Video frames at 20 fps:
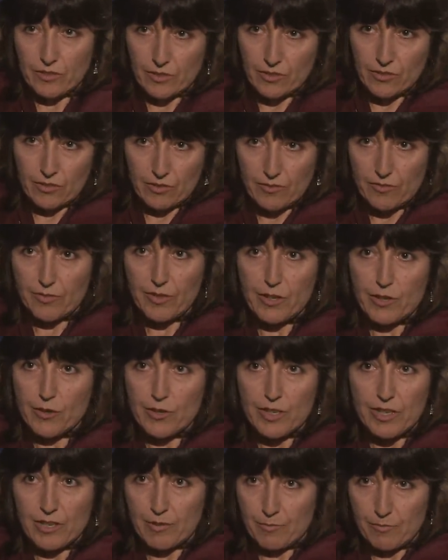These are
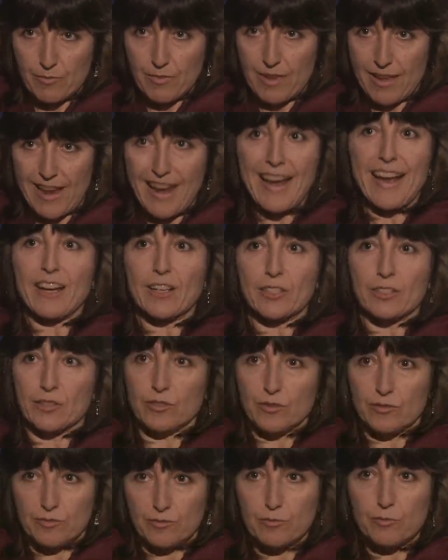very
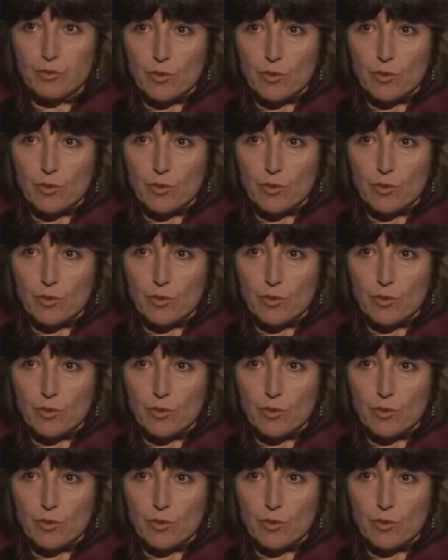active,